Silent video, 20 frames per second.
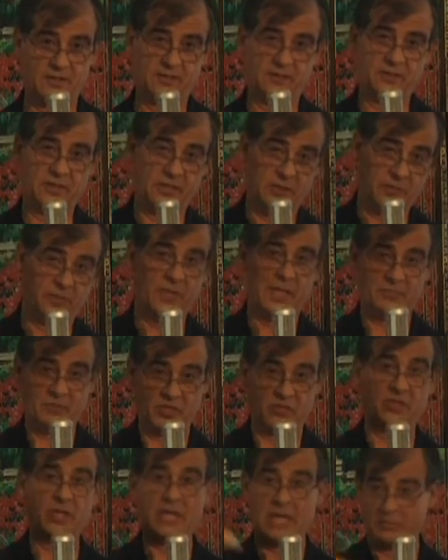I'm just
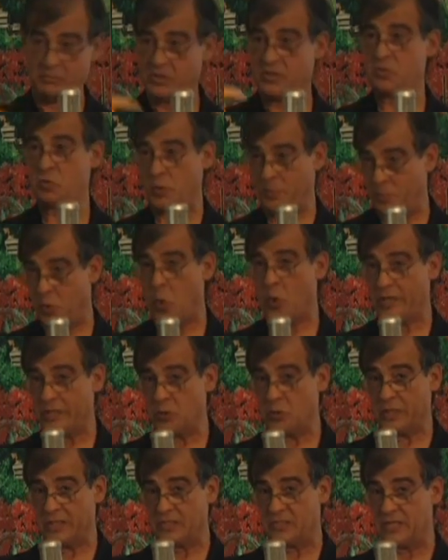saying, I'm just reporting
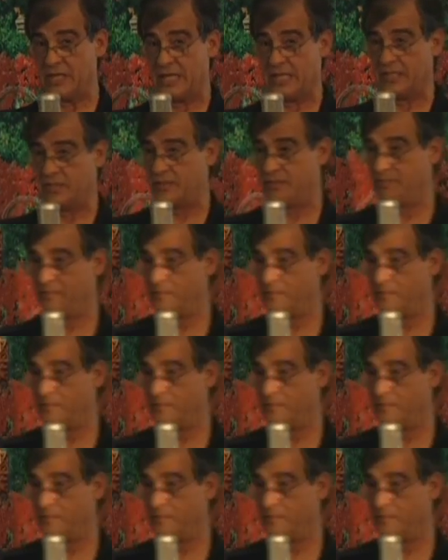what it says.